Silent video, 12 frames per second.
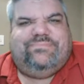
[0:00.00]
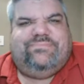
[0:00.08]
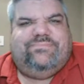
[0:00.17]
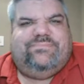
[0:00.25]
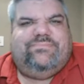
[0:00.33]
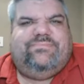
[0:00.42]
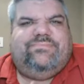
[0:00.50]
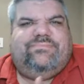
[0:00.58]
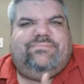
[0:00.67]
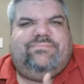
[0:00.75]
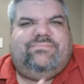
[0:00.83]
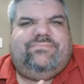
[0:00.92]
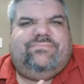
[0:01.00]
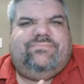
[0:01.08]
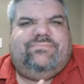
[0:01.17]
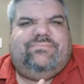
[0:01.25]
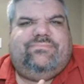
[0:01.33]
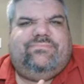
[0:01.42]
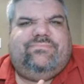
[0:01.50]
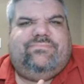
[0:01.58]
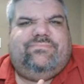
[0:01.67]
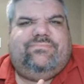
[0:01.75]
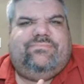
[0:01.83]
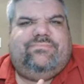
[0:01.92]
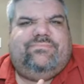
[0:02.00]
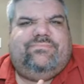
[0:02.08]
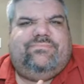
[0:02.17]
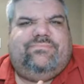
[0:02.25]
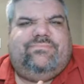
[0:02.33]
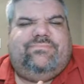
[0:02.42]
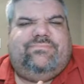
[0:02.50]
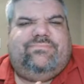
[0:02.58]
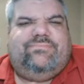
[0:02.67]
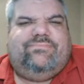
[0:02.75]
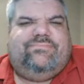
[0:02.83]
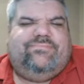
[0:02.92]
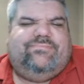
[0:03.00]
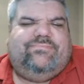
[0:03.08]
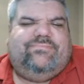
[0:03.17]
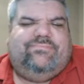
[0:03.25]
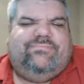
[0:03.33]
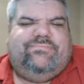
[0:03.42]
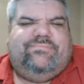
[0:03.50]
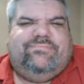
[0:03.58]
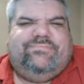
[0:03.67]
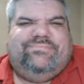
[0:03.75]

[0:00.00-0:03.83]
(silent)